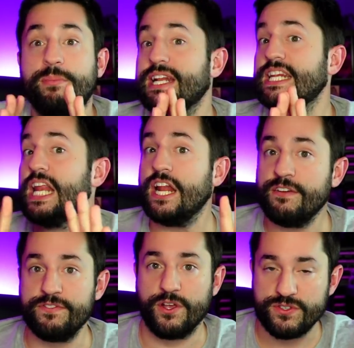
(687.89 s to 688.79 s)
But
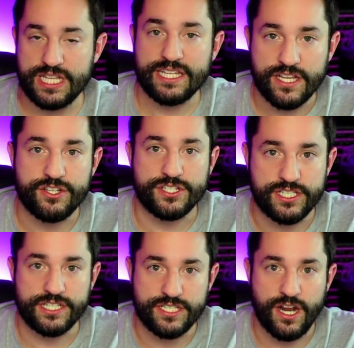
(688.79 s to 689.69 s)
none of those things I
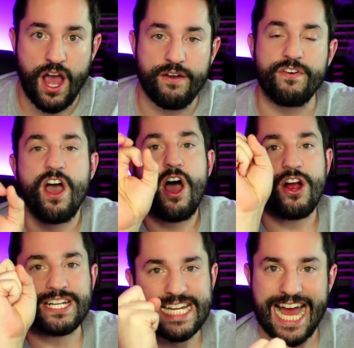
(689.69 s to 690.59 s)
just listed off
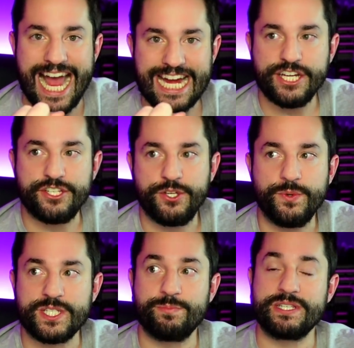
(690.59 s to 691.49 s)
are tied
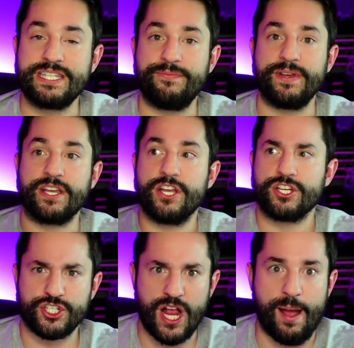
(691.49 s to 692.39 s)
to a specific
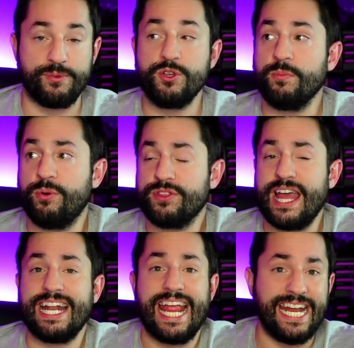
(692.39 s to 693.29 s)
shop. You could put
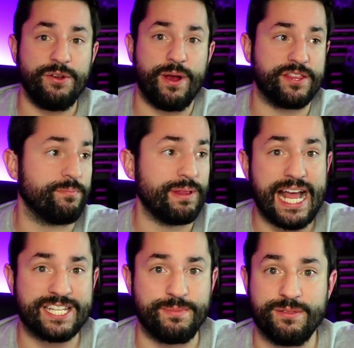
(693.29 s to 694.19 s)
that anywhere. The
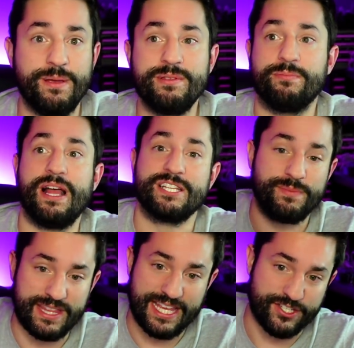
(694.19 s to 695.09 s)
blacksmith, maybe the
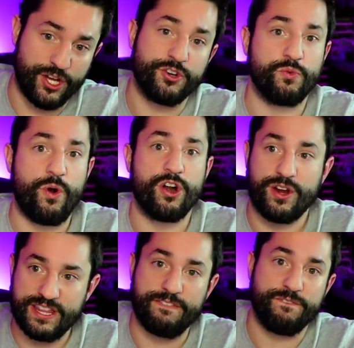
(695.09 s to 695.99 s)
blacksmith is
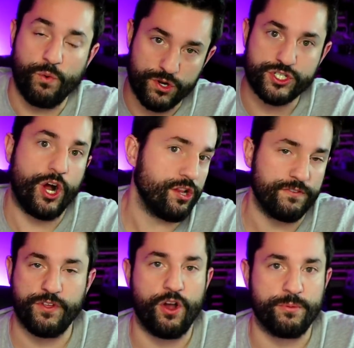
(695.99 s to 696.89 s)
underwater and they forge
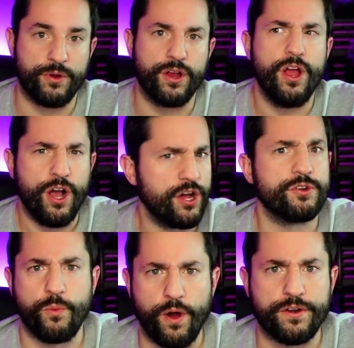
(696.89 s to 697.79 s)
all of the armor
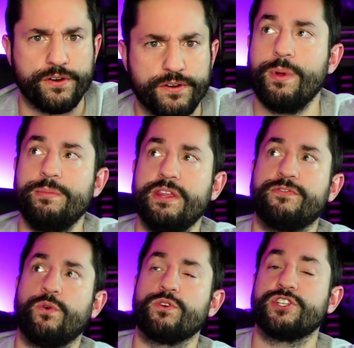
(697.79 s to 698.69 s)
underwater, or maybe
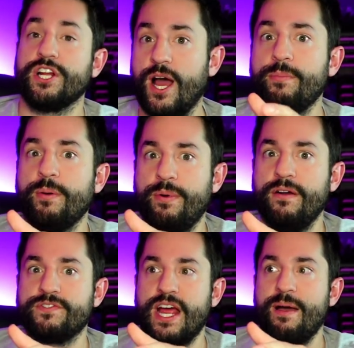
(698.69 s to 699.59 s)
they forge it up
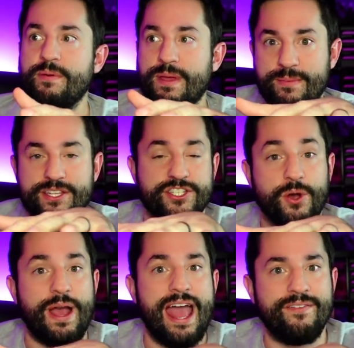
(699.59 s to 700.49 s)
above top and maybe it's
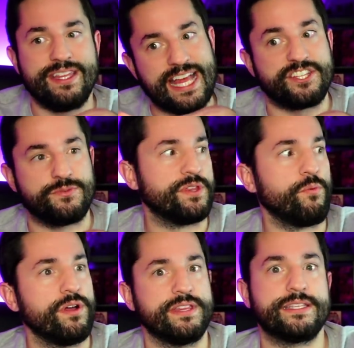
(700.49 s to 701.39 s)
so heavy that's
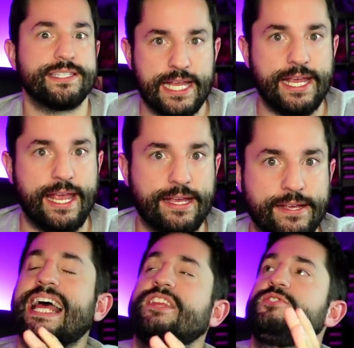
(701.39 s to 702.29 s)
the one that's sinking. I'm
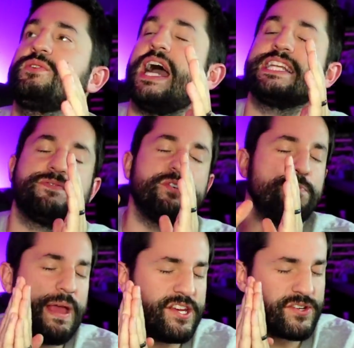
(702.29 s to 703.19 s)
telling you guys, if
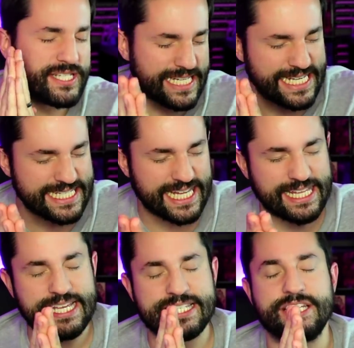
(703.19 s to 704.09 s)
you make your cities
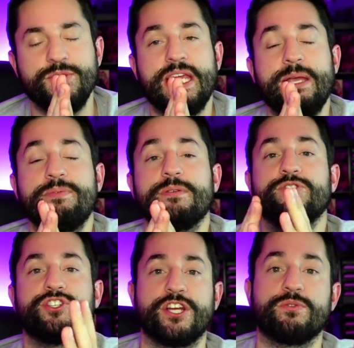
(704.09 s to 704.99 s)
like this and you keep
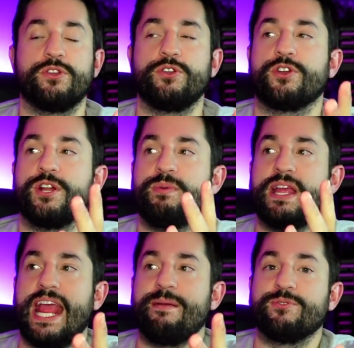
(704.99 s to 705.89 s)
them general, you're going to
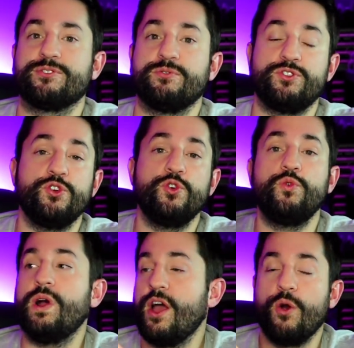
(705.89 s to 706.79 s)
be able to
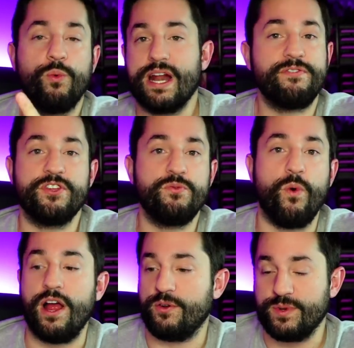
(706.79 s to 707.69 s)
do whatever you
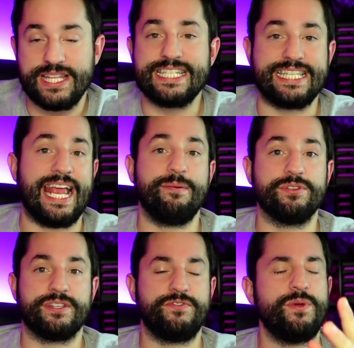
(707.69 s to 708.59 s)
want with these
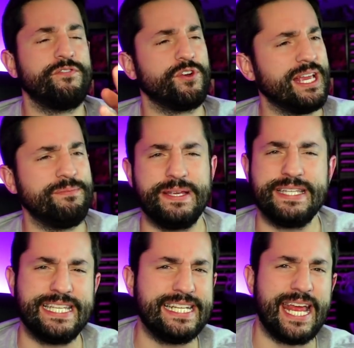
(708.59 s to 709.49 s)
tables. If you have your N
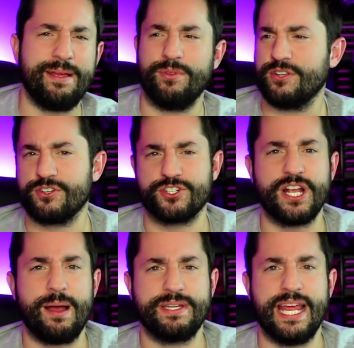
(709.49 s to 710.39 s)
P C table and your
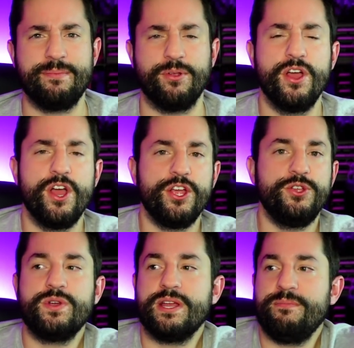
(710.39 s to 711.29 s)
shop table,
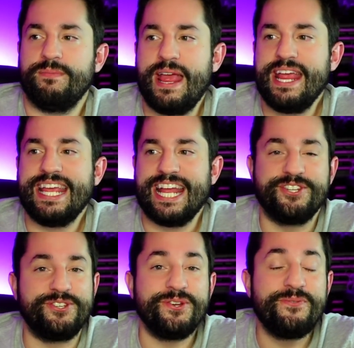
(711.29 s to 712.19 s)
you can make
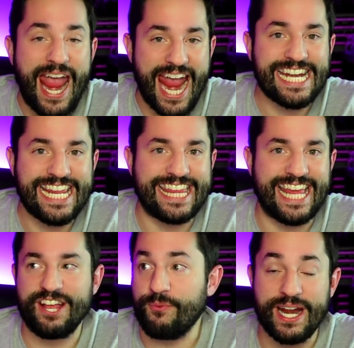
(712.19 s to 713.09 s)
and do
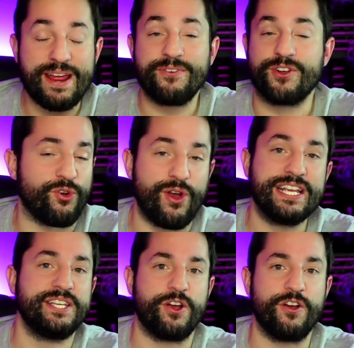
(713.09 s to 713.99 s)
anything, whatever
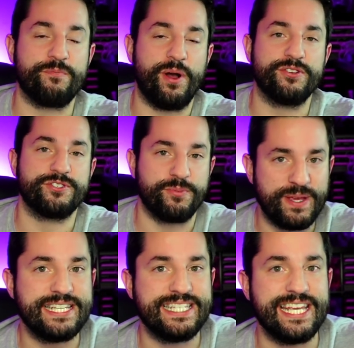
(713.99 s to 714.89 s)
crazy curveballs your
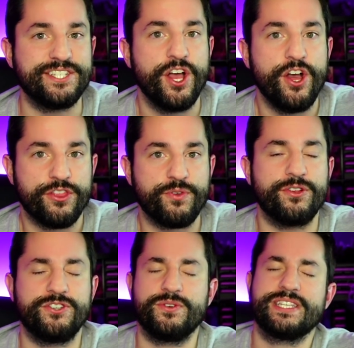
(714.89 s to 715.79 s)
P Cs
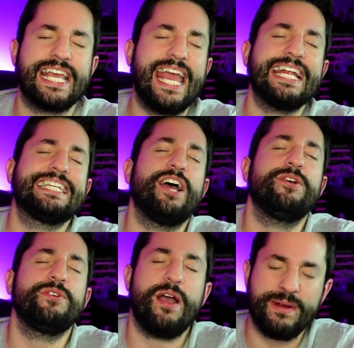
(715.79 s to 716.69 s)
throw at you, because I can't
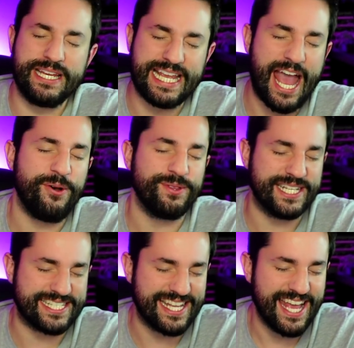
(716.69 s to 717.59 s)
tell you how many
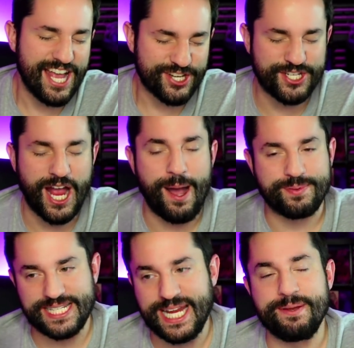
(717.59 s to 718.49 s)
countless
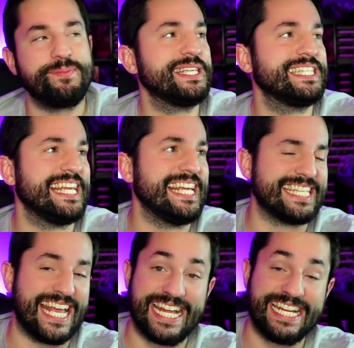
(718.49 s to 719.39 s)
shops and N P
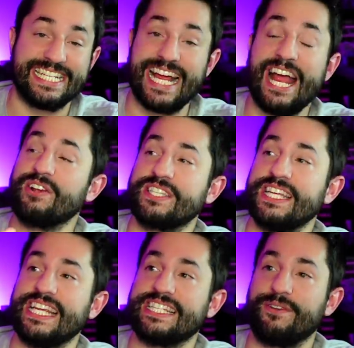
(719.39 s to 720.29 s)
Cs and entire
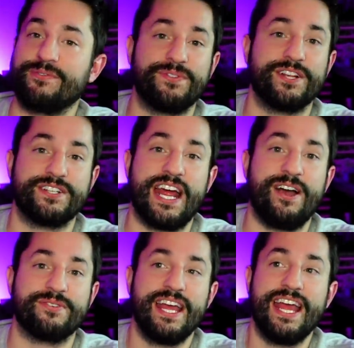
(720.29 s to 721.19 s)
cities I've fleshed
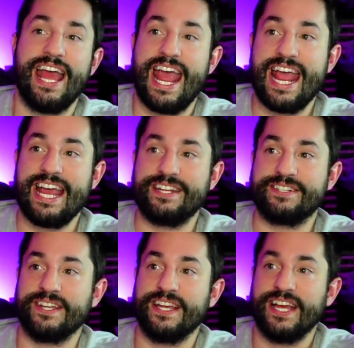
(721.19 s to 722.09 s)
out,
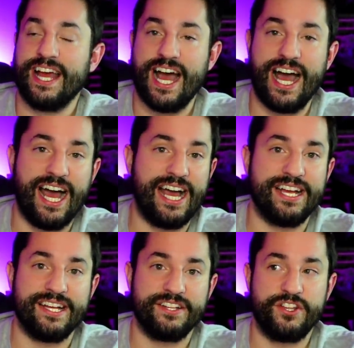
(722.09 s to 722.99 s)
and
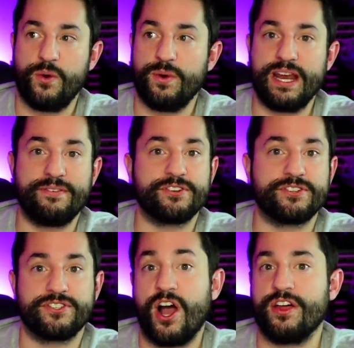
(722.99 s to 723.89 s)
uh, no one ever
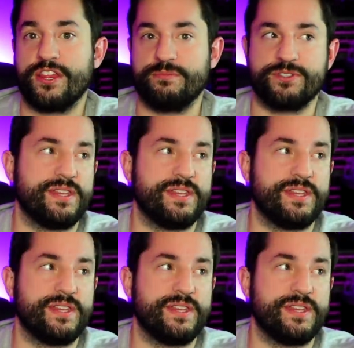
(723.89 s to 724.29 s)
saw them.